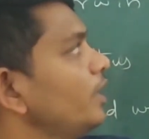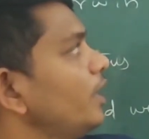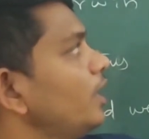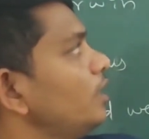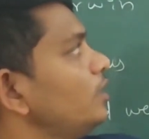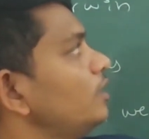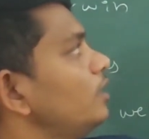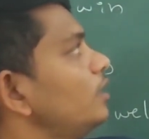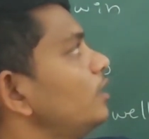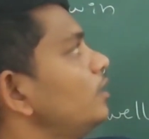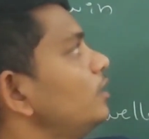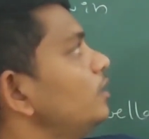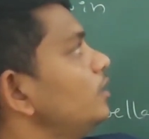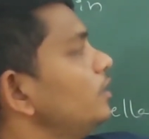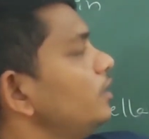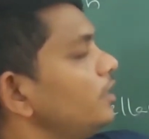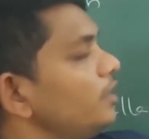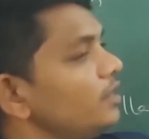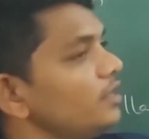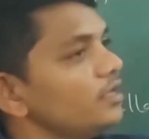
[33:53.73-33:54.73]
and
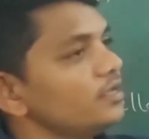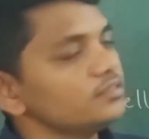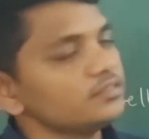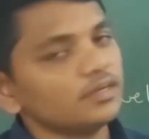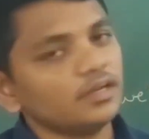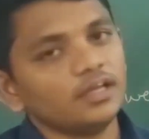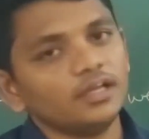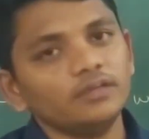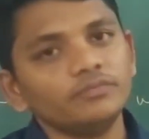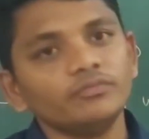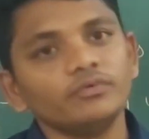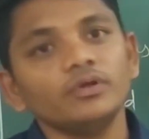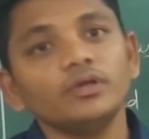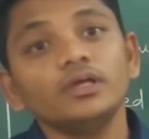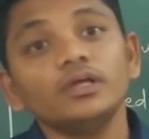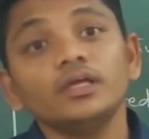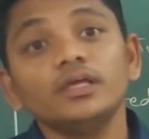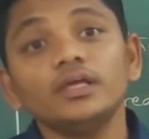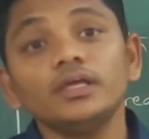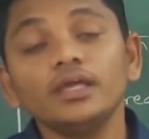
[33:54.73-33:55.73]
in his life
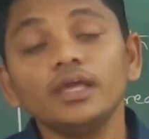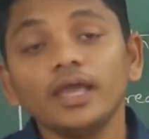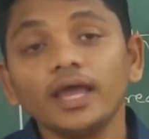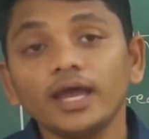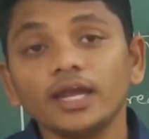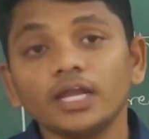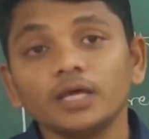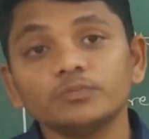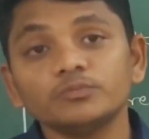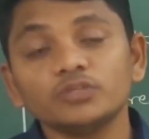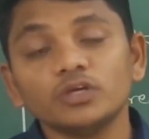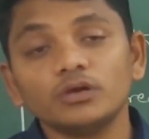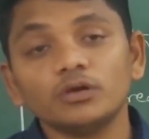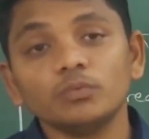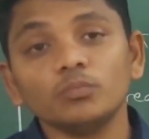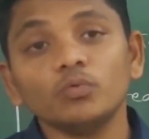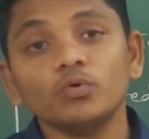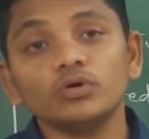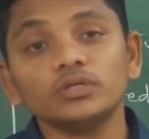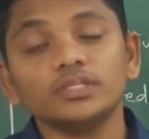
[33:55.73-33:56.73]
he had
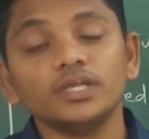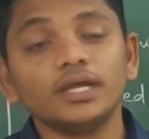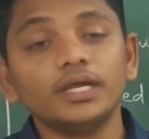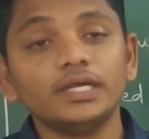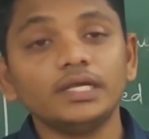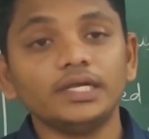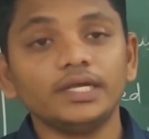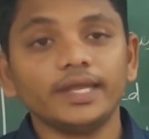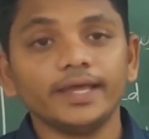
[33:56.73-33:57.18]
observed more than